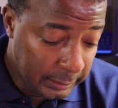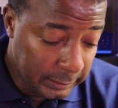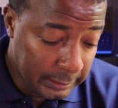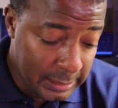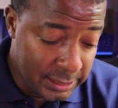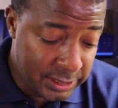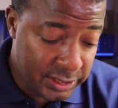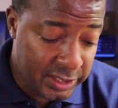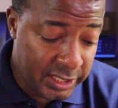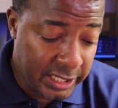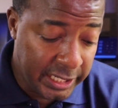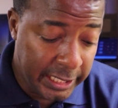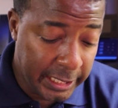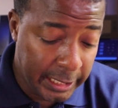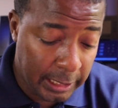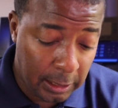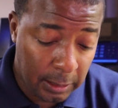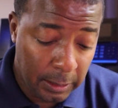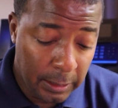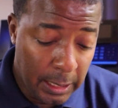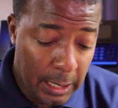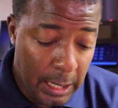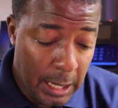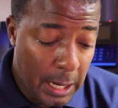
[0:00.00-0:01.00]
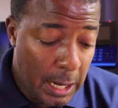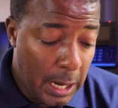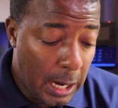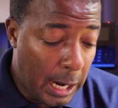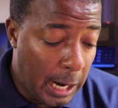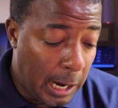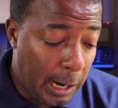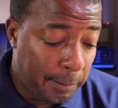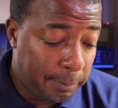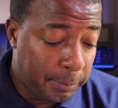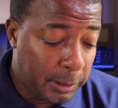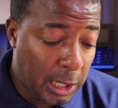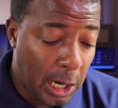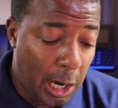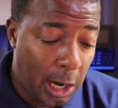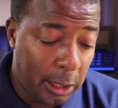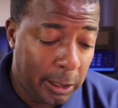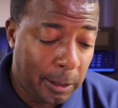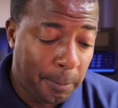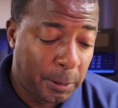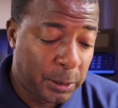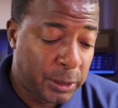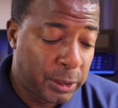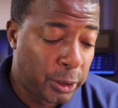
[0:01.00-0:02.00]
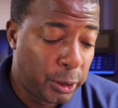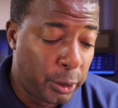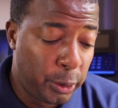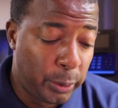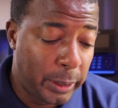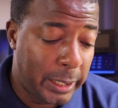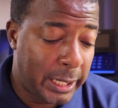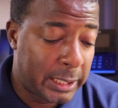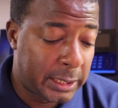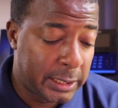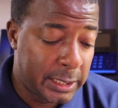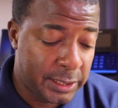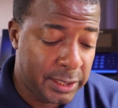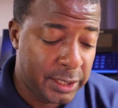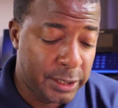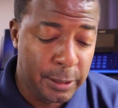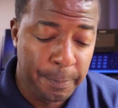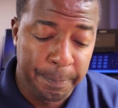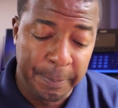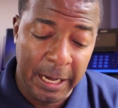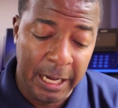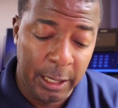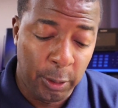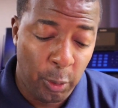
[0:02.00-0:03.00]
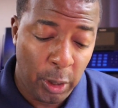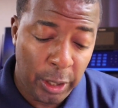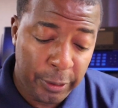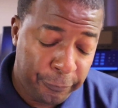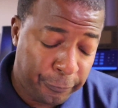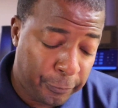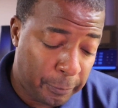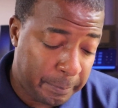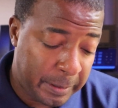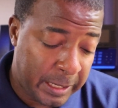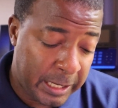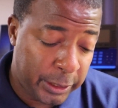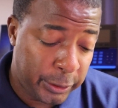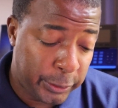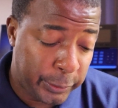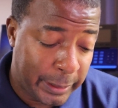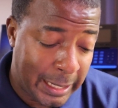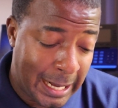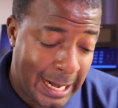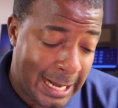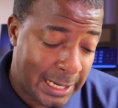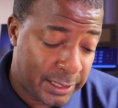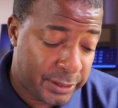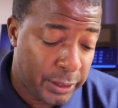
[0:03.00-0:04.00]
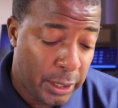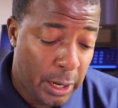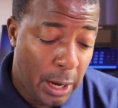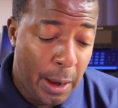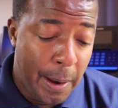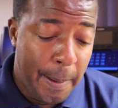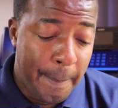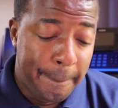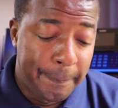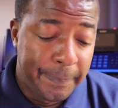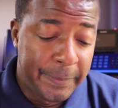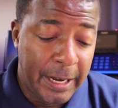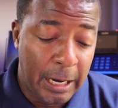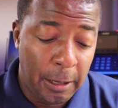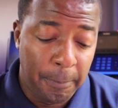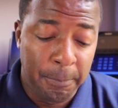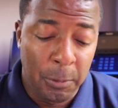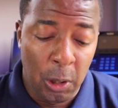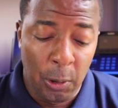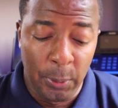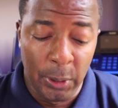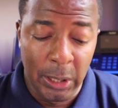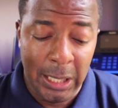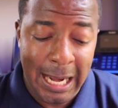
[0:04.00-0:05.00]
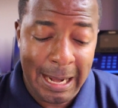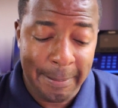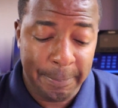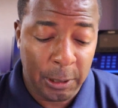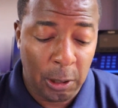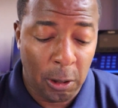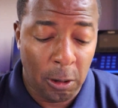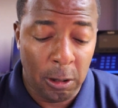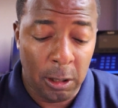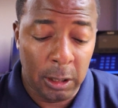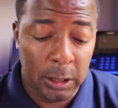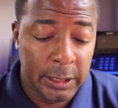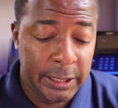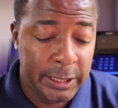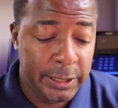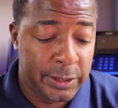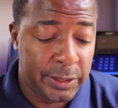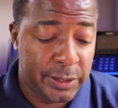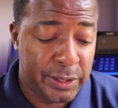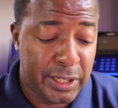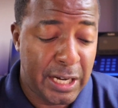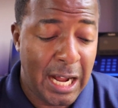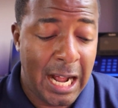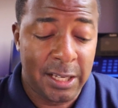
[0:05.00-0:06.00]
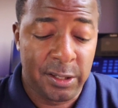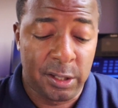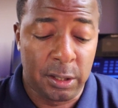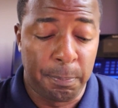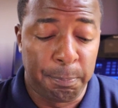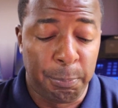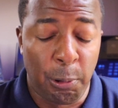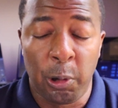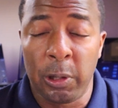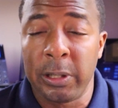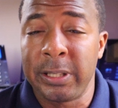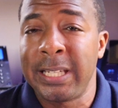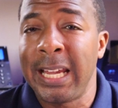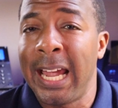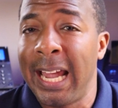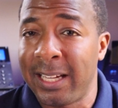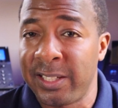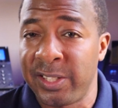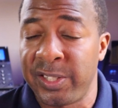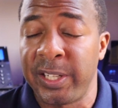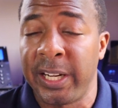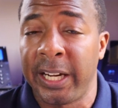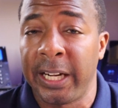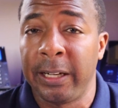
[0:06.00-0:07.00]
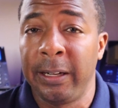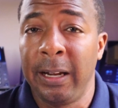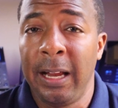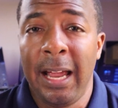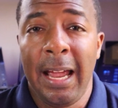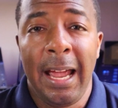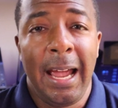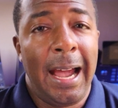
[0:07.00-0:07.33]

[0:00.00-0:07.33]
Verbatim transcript: Let's see here. Um, con number two, and this is a big one for me, you guys. Their mobile app currently does not support texting.